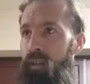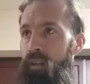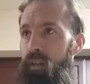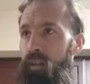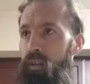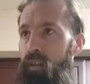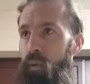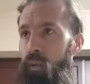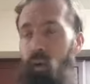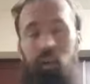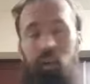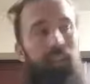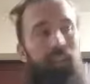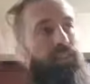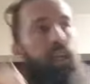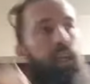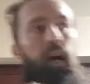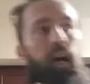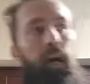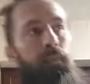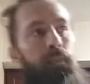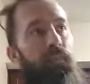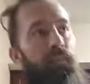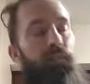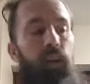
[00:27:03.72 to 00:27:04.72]
So we don't got
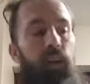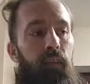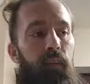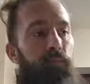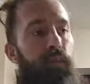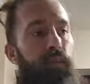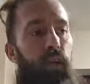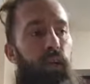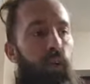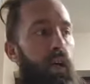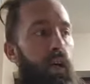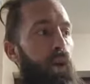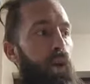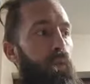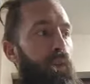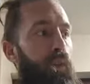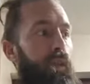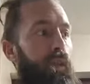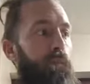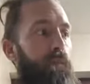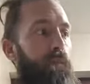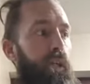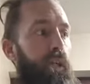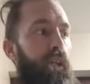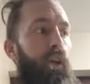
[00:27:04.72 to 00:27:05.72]
time to fucking figure out what
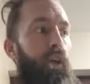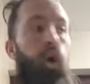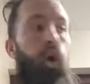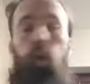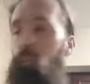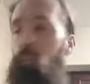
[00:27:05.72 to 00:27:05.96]
the fucking O